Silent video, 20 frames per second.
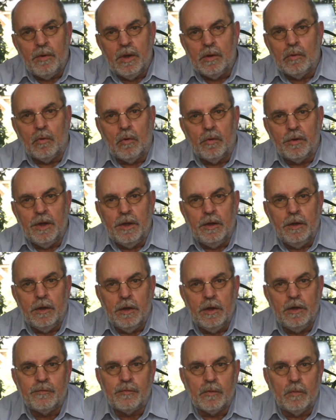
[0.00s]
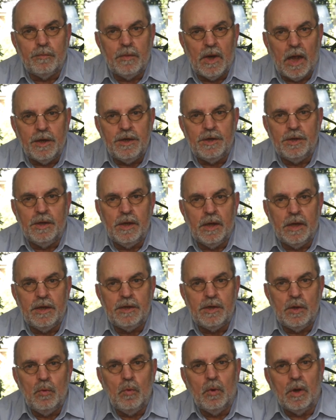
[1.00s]
recording is from nineteen
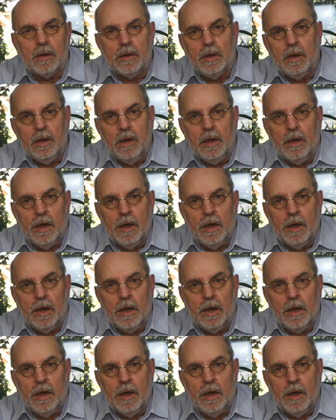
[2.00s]
eighty-one